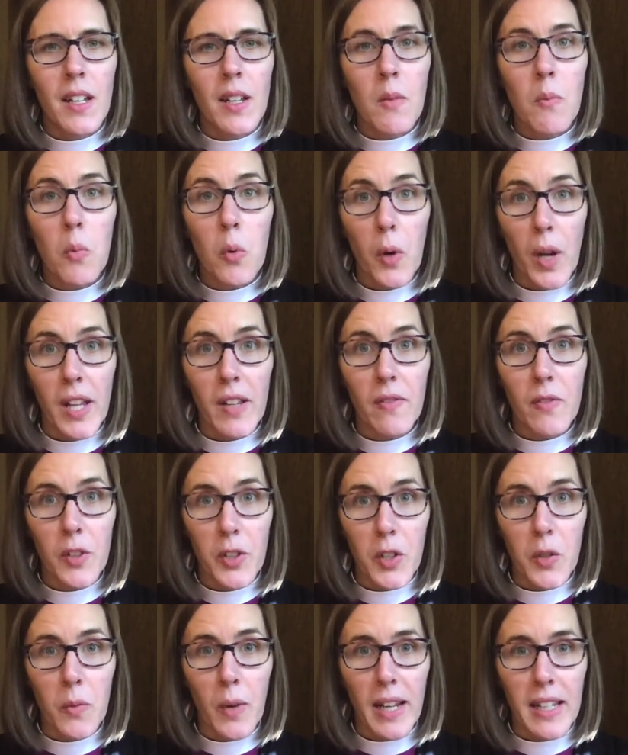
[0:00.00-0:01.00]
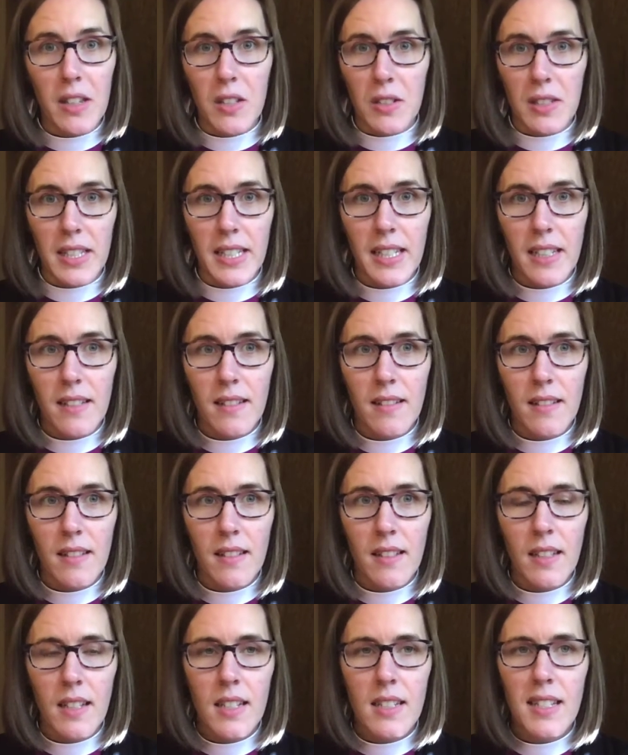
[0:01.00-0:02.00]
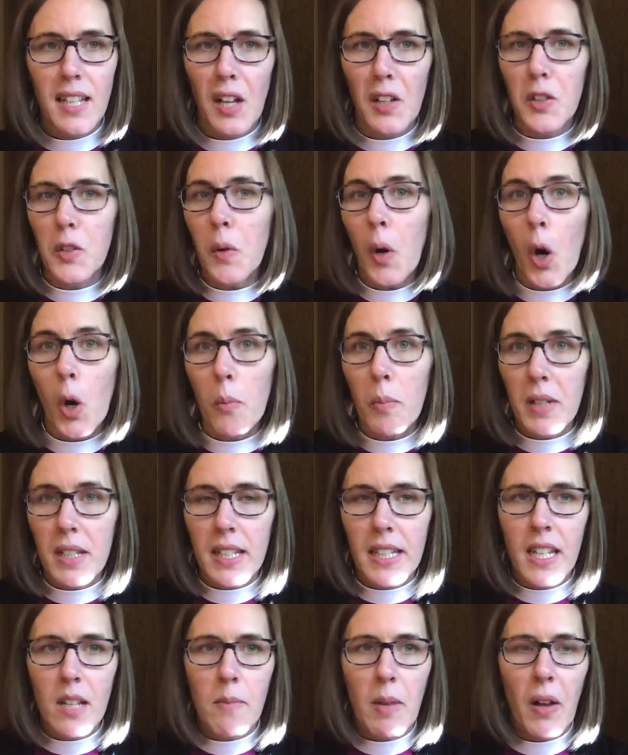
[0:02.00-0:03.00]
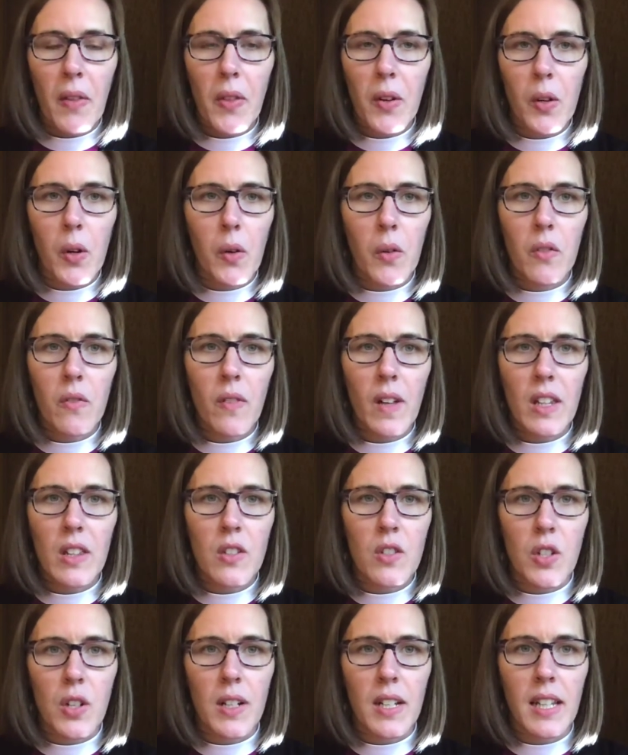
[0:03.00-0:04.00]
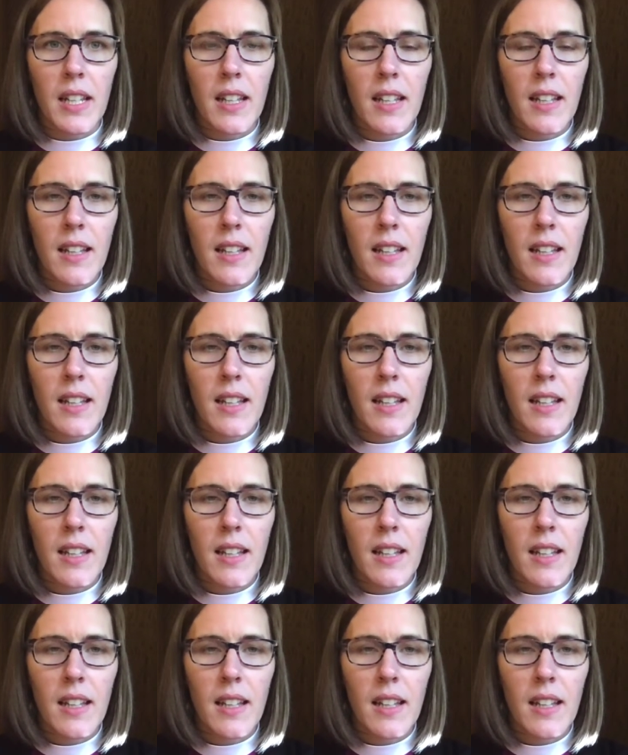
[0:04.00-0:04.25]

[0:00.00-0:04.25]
Pray for you regularly? Tell you openly about their own faith journey?